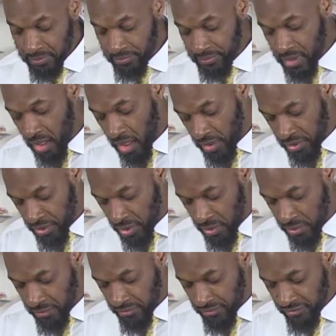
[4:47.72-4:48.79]

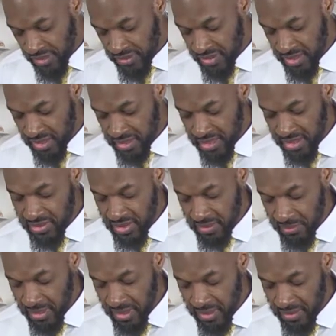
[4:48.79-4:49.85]
Cardiovascular tends to
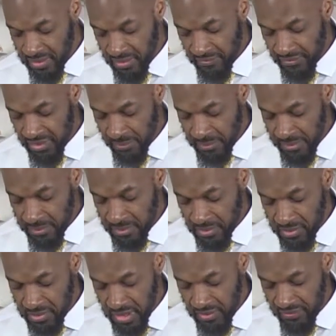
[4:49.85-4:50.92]
be something that people do
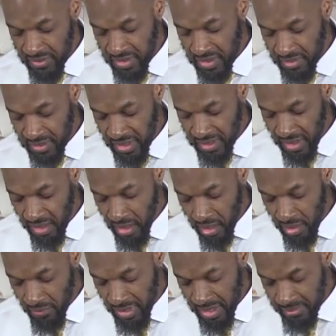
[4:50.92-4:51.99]
to either get their
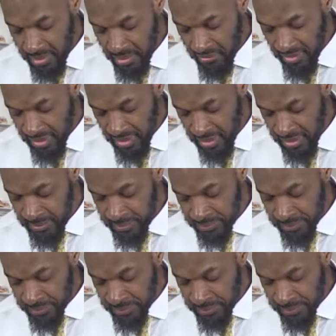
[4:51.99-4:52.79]
heart rate moving and